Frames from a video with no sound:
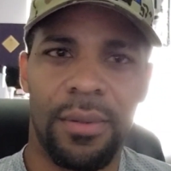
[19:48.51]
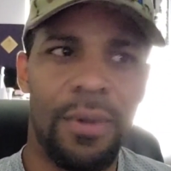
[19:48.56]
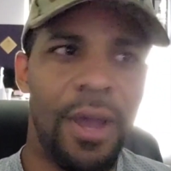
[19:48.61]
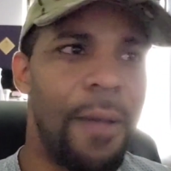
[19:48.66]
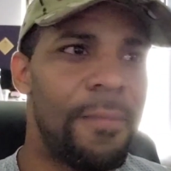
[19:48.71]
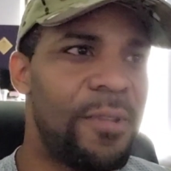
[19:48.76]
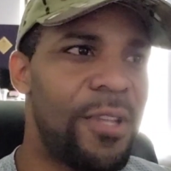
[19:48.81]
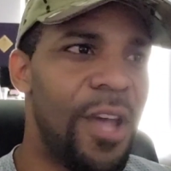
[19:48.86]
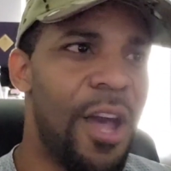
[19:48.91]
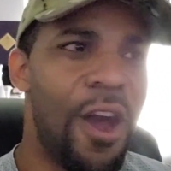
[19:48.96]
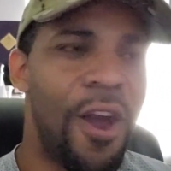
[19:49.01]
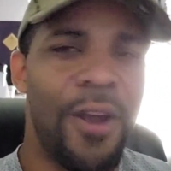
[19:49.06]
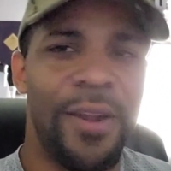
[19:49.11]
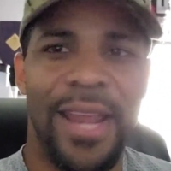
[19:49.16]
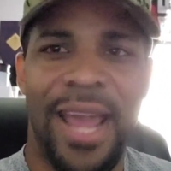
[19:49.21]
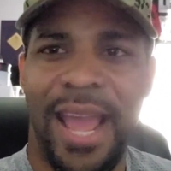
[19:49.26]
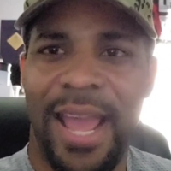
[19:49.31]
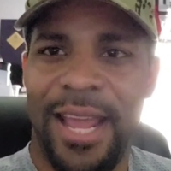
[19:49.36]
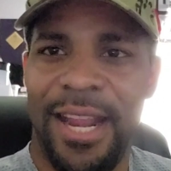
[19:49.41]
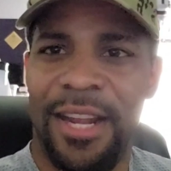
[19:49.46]
What happened to
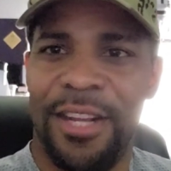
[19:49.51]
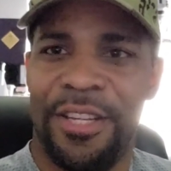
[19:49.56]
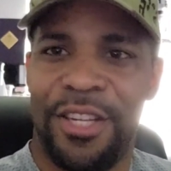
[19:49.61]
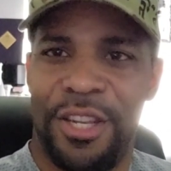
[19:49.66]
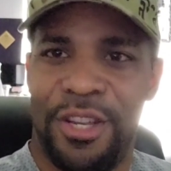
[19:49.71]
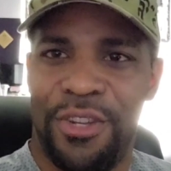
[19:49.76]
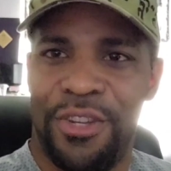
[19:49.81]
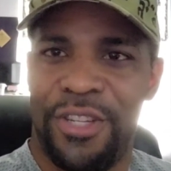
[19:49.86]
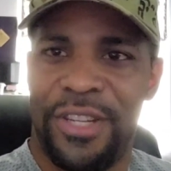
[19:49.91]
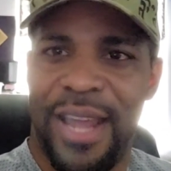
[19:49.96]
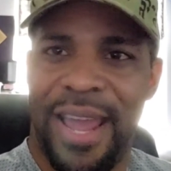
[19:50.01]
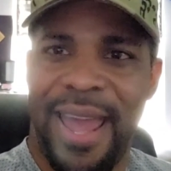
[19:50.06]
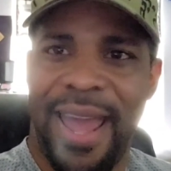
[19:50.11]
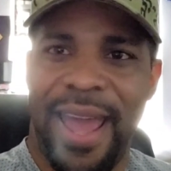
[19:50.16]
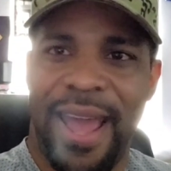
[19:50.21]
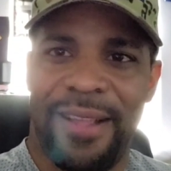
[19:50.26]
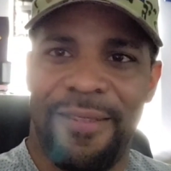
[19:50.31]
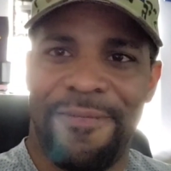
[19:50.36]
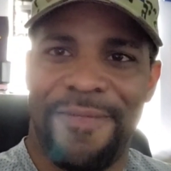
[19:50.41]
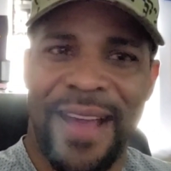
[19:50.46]
all that energy you just
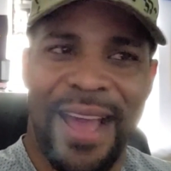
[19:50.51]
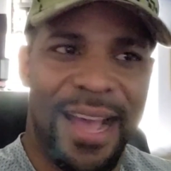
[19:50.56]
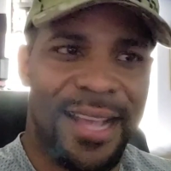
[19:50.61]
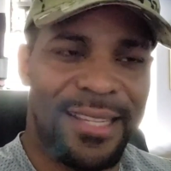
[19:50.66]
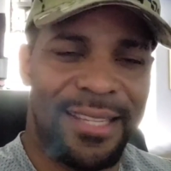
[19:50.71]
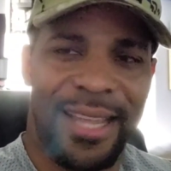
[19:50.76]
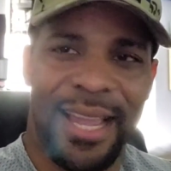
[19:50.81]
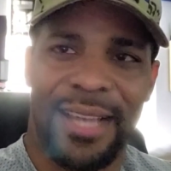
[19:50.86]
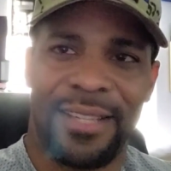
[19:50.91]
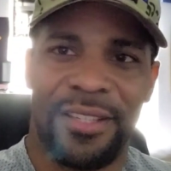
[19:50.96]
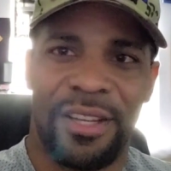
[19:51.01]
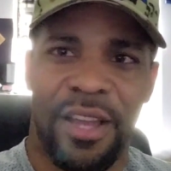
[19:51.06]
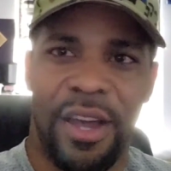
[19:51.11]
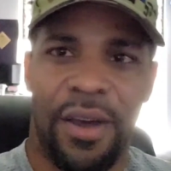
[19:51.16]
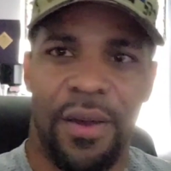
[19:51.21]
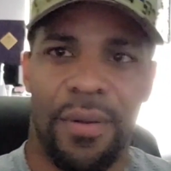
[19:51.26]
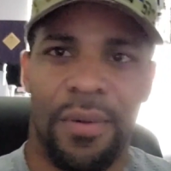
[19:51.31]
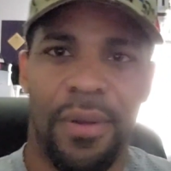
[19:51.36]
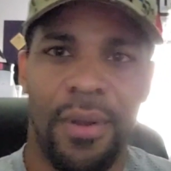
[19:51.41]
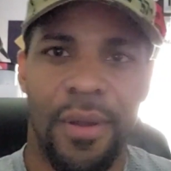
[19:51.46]
had five seconds
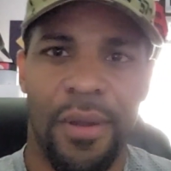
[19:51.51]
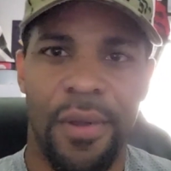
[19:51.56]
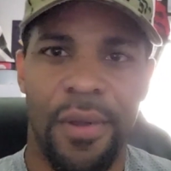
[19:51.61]
ago?